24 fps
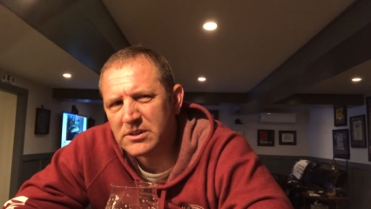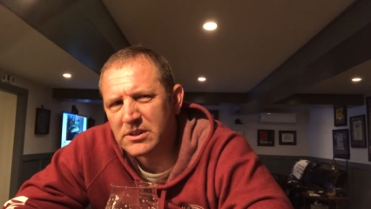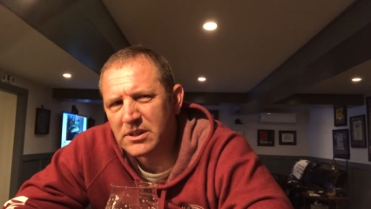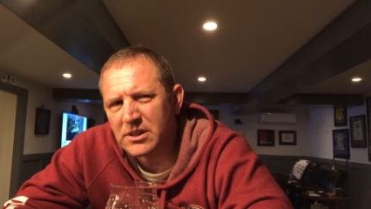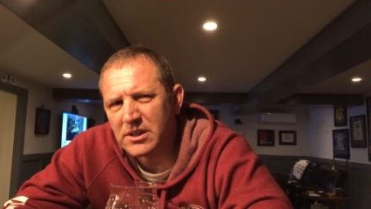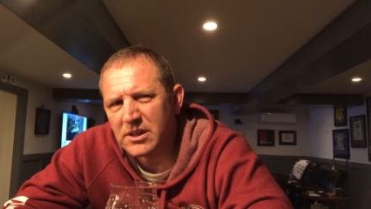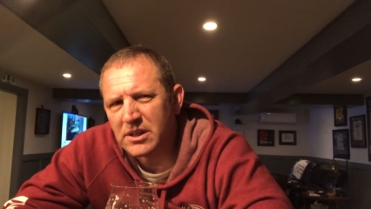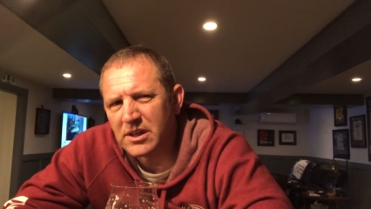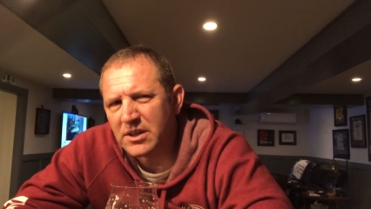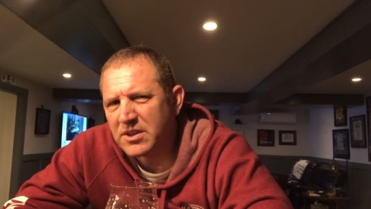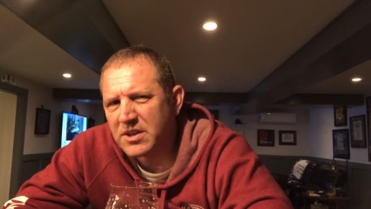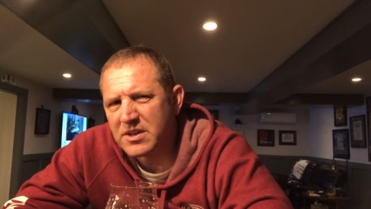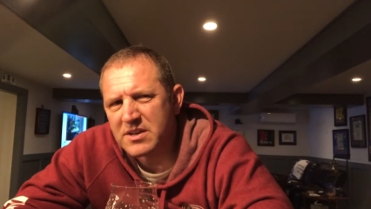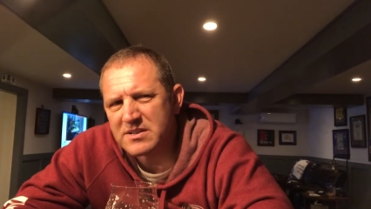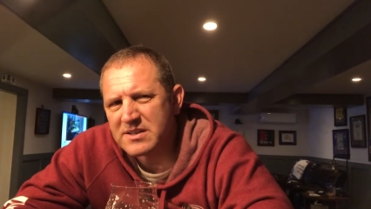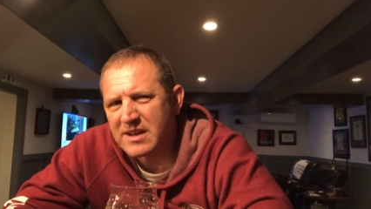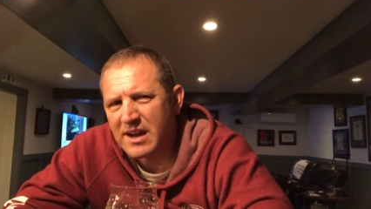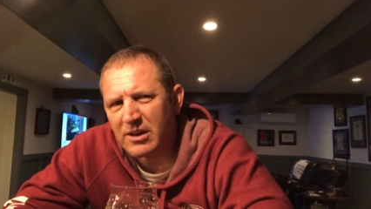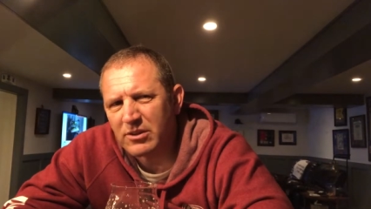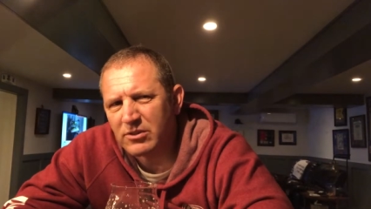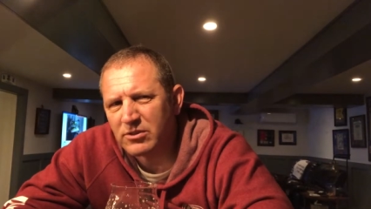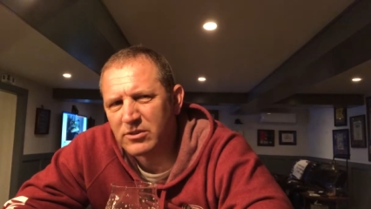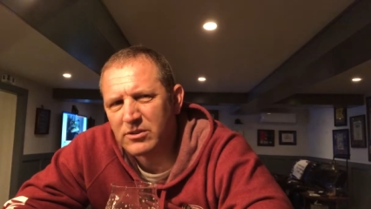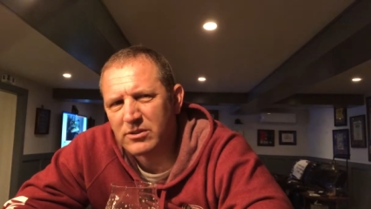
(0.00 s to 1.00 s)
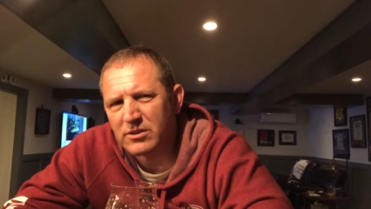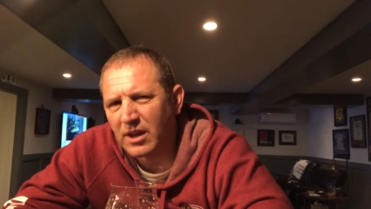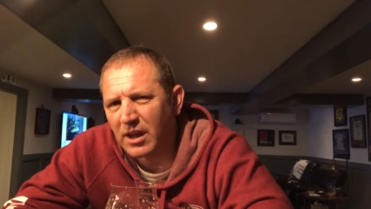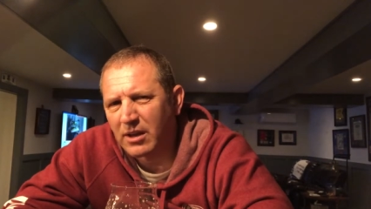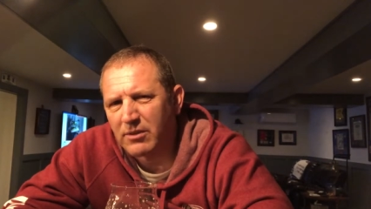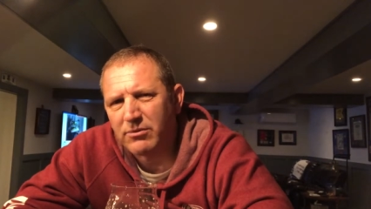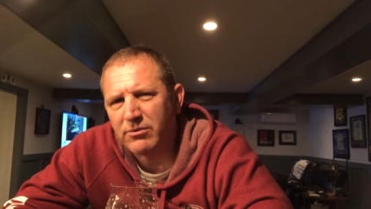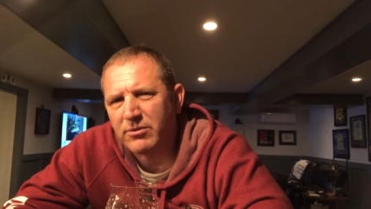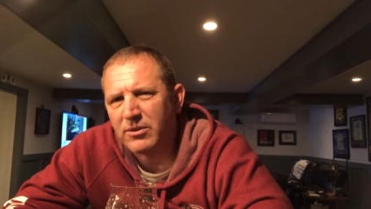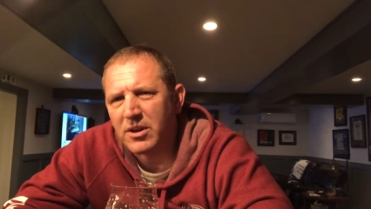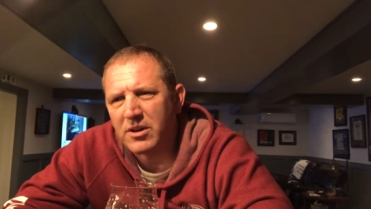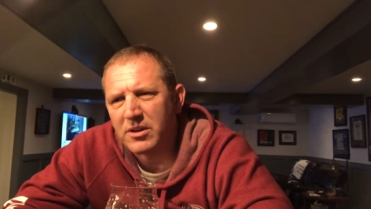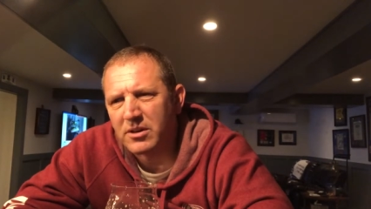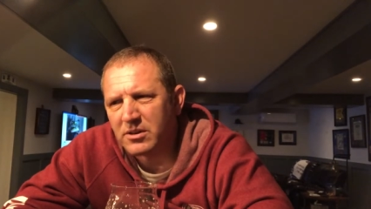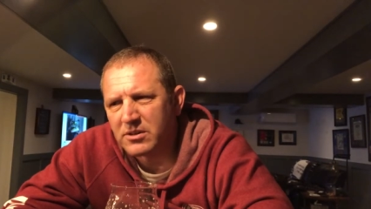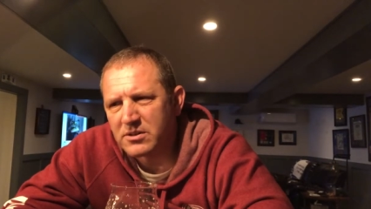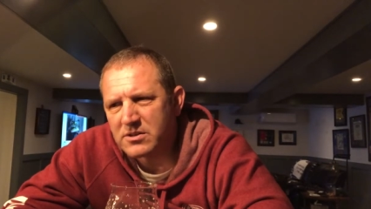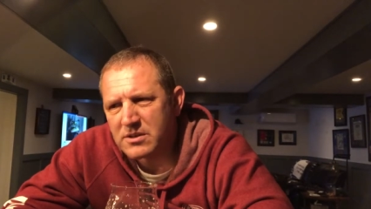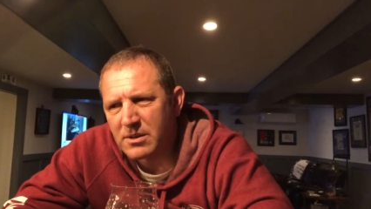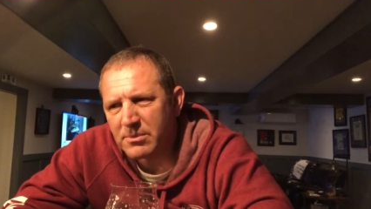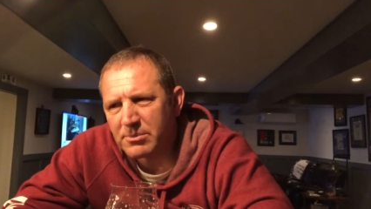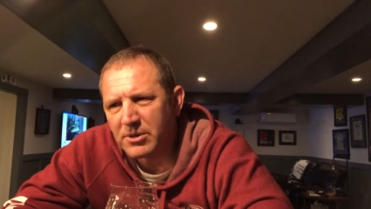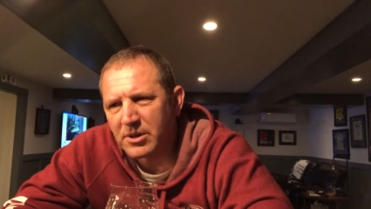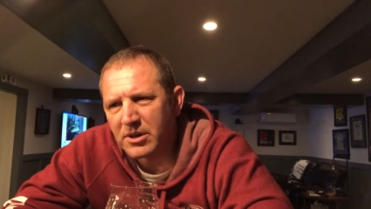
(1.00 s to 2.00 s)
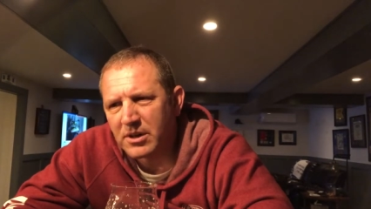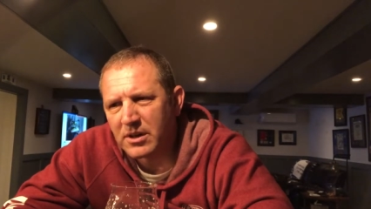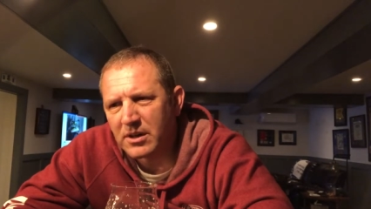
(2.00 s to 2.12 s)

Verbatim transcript: Uh, and then his house like flooded or something,